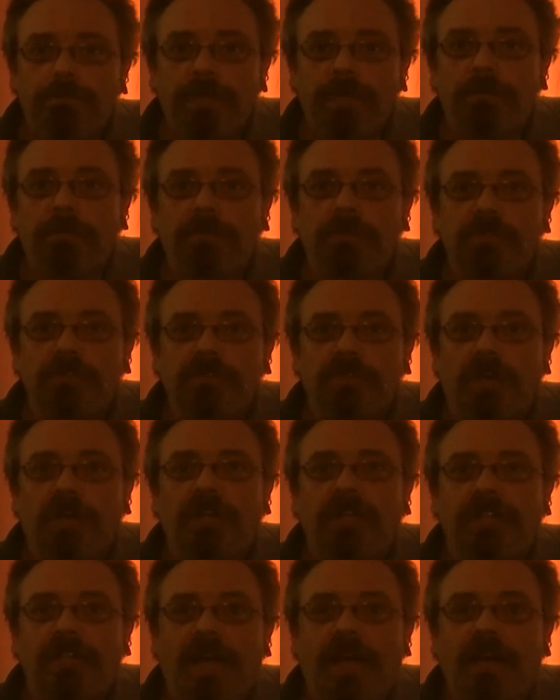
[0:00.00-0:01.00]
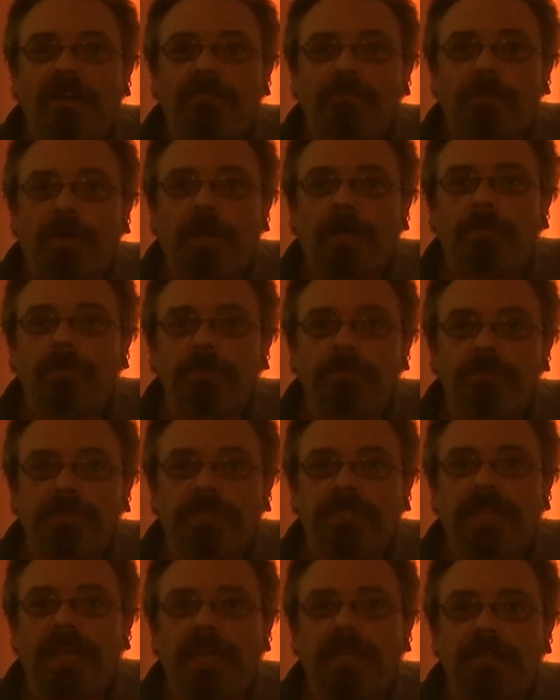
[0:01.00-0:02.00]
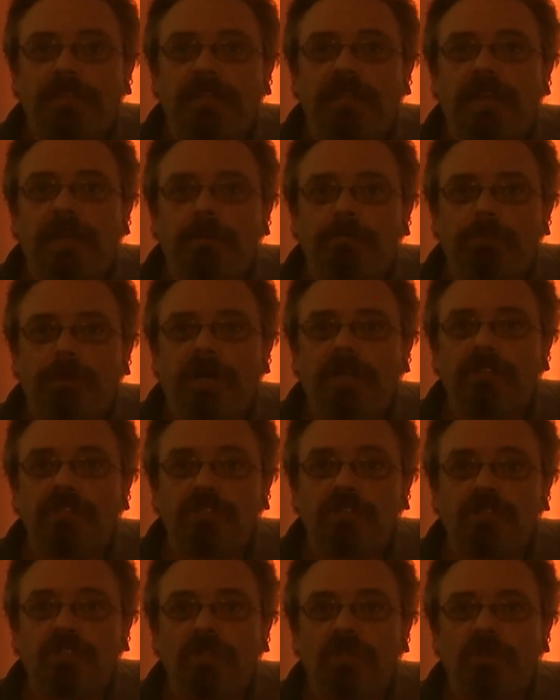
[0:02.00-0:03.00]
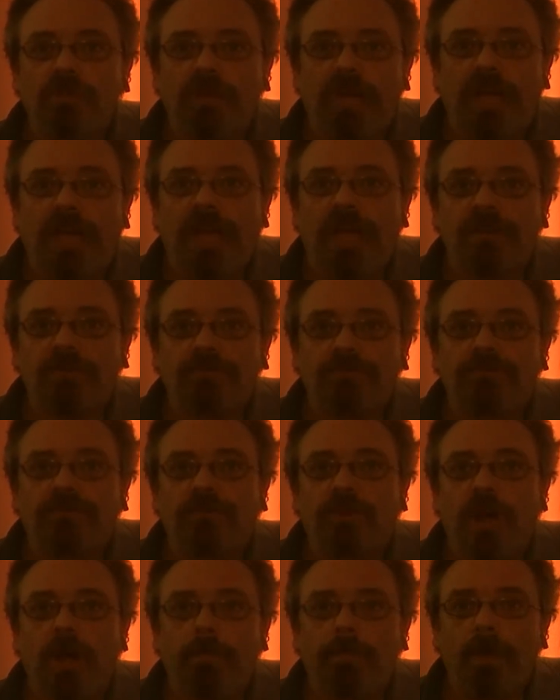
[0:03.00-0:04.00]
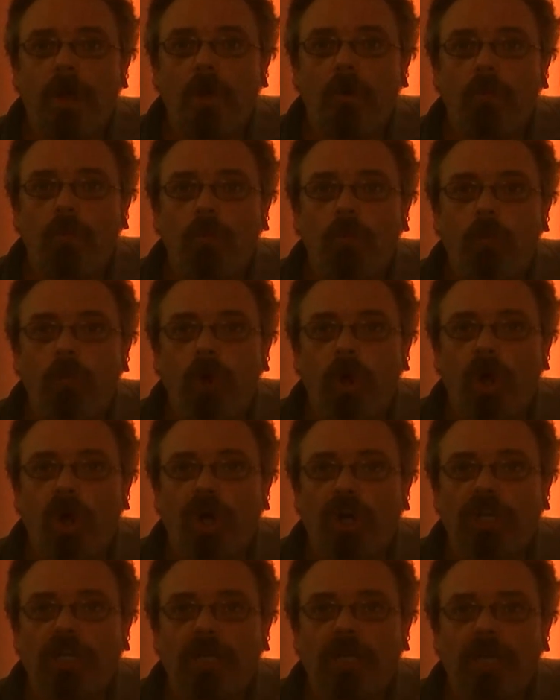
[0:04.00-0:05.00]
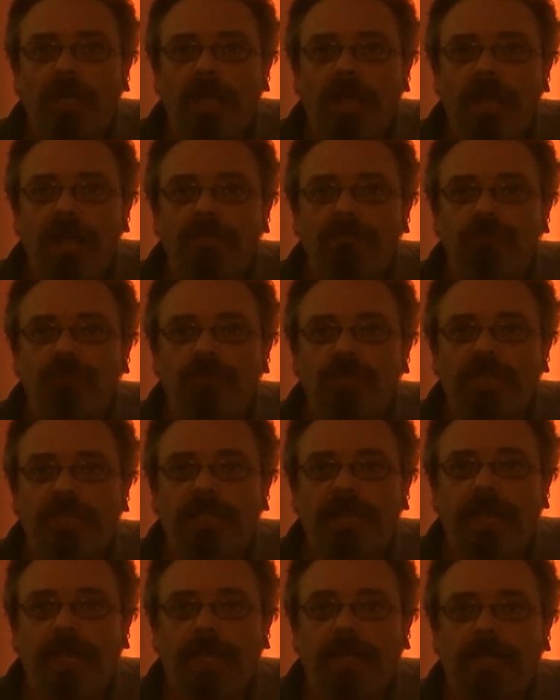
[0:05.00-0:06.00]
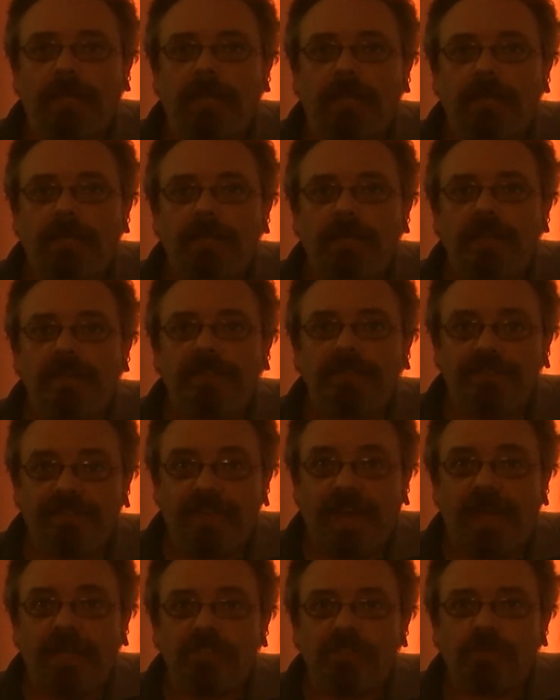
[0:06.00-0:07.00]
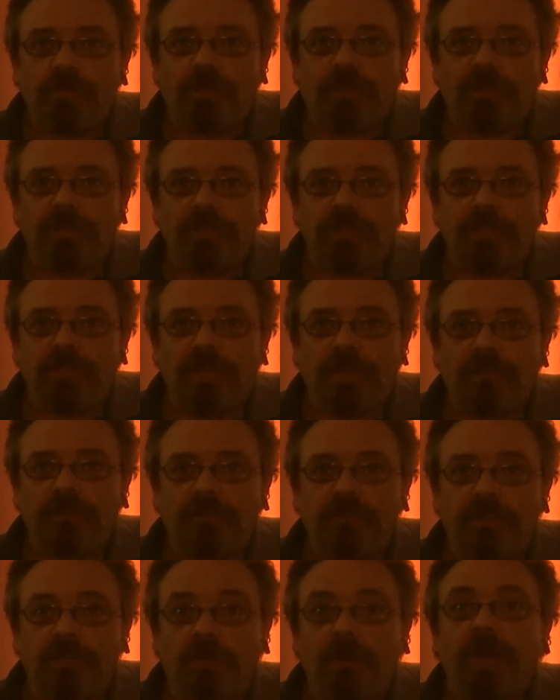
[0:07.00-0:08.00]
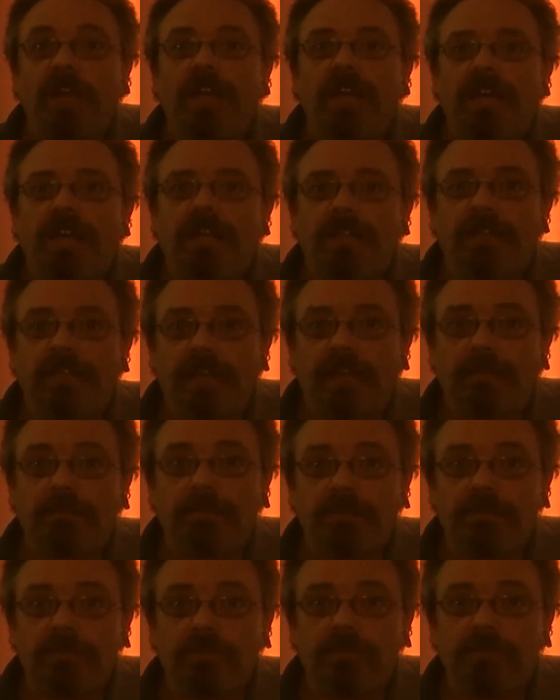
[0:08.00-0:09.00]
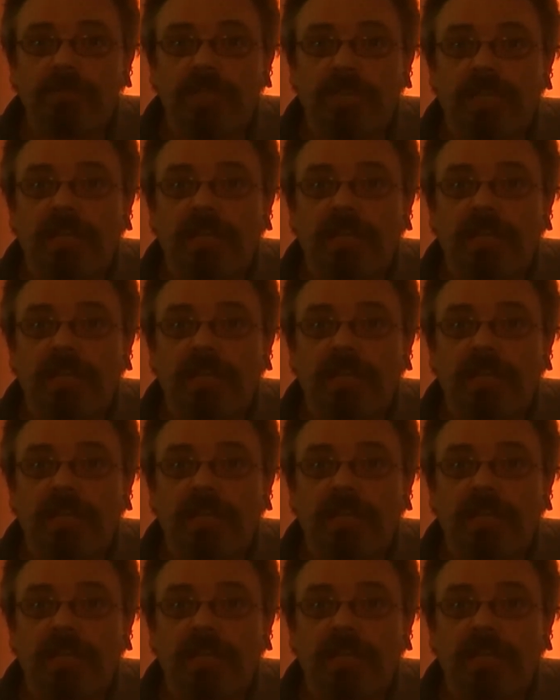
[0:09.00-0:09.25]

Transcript: People are starting to have problems getting their butts to and from work every day. That's where it's gotten to. And that, Mr.